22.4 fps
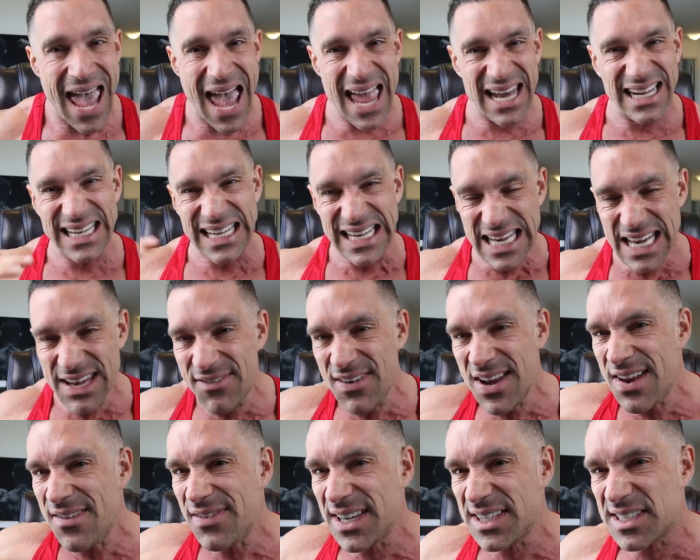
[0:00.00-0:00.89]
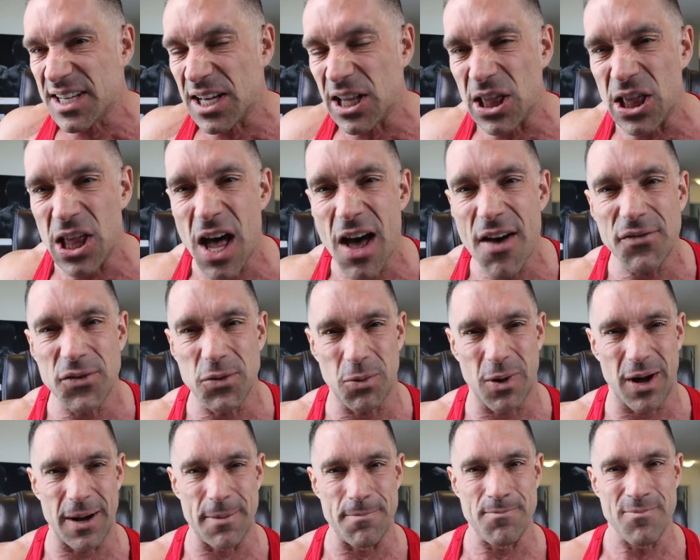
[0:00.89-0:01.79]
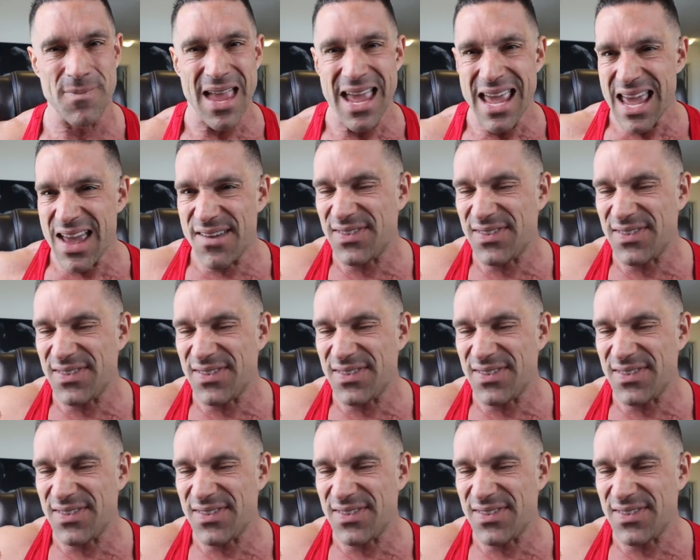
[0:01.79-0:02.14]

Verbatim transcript: And even if it's a loved one,